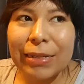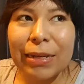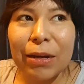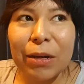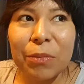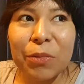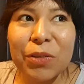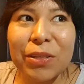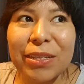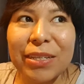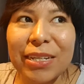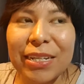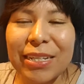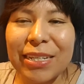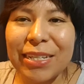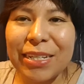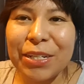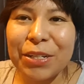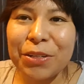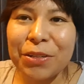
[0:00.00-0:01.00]
almost
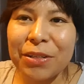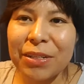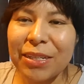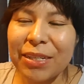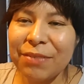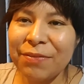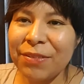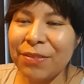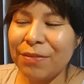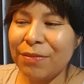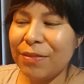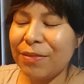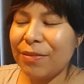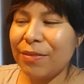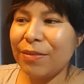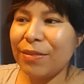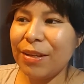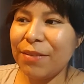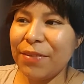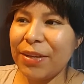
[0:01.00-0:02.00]
six years living
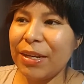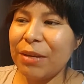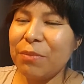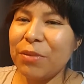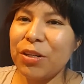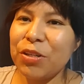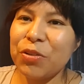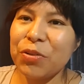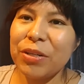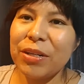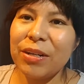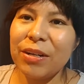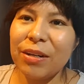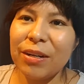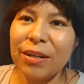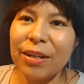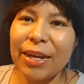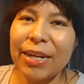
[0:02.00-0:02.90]
living in Montreal,